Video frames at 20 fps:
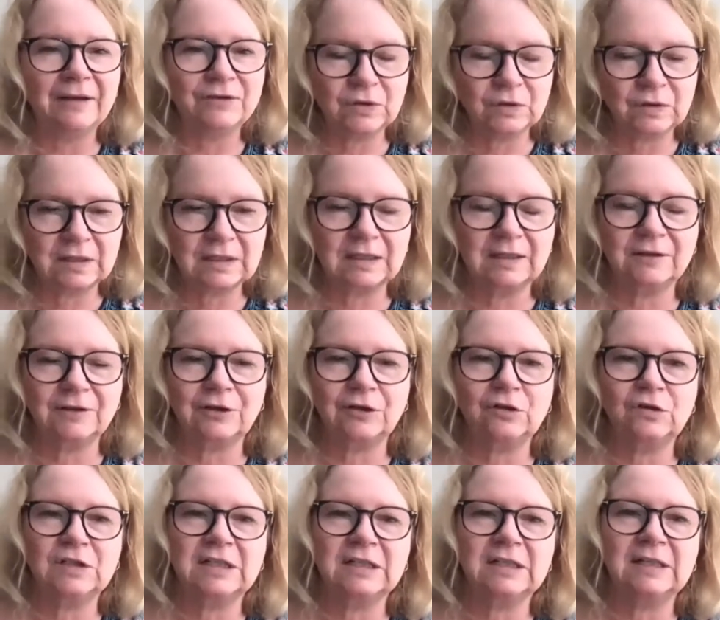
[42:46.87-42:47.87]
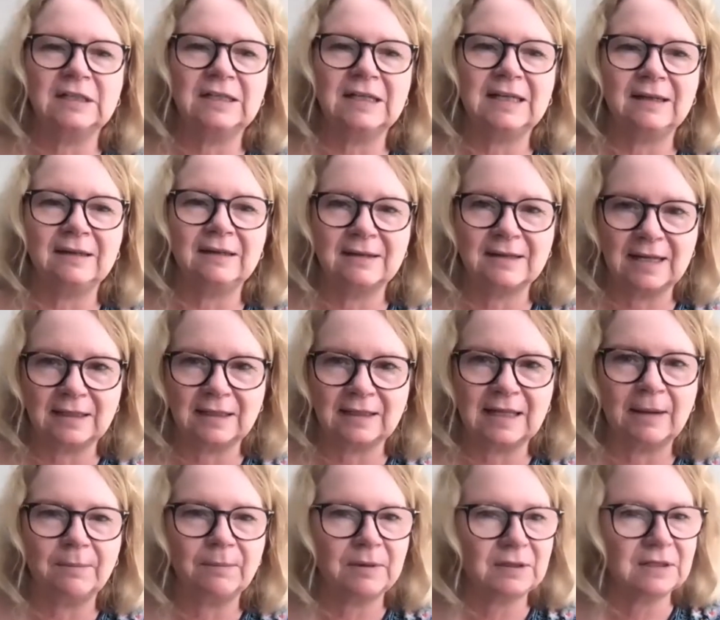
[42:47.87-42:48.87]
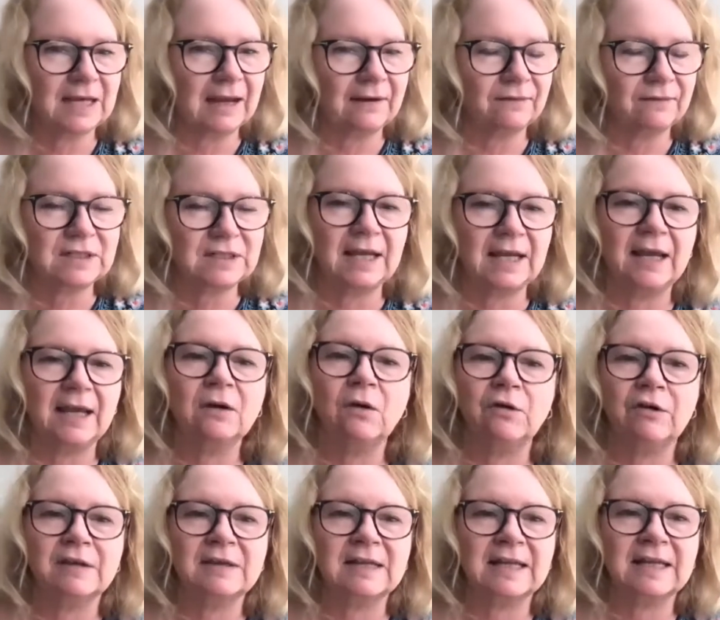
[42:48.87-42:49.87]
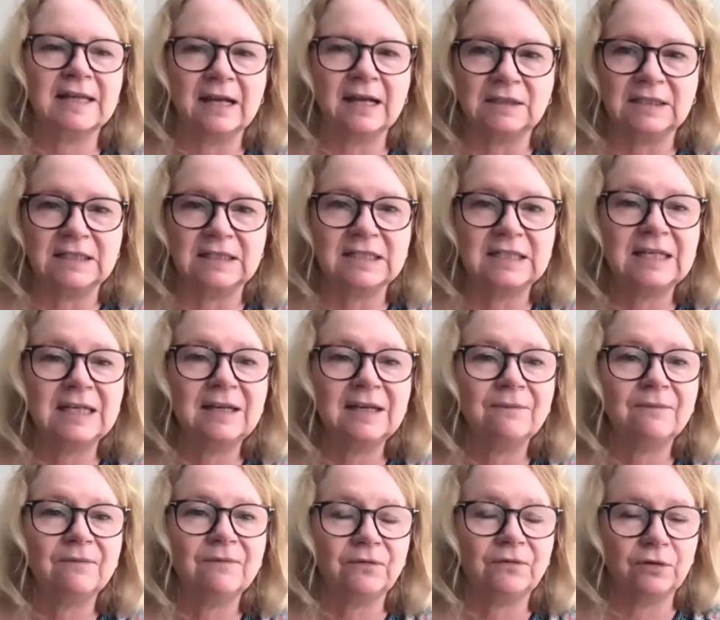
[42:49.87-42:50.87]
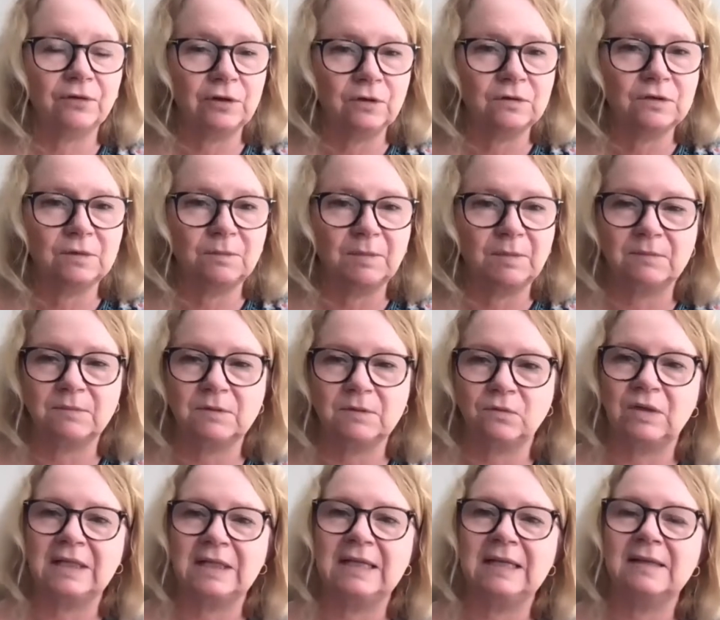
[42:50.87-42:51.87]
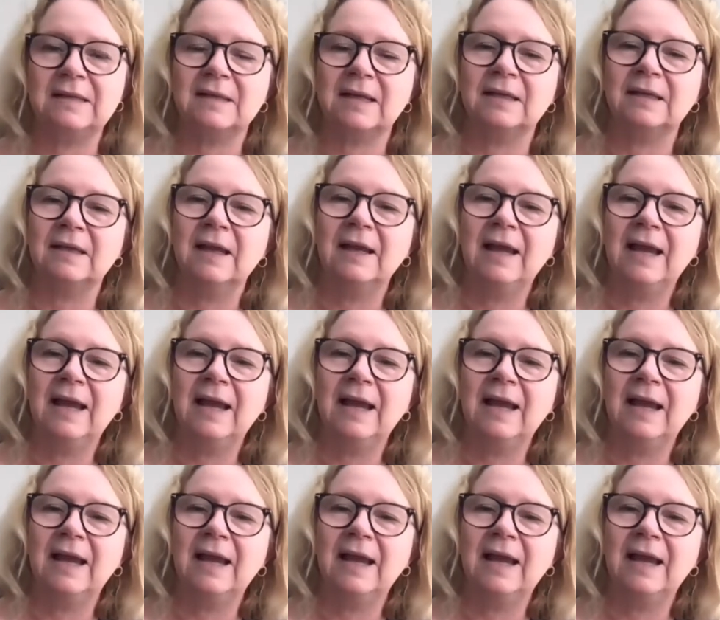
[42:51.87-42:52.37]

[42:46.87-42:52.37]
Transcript: do the clinical utility, set it up into FDA or as an LDT for you to be able to release it.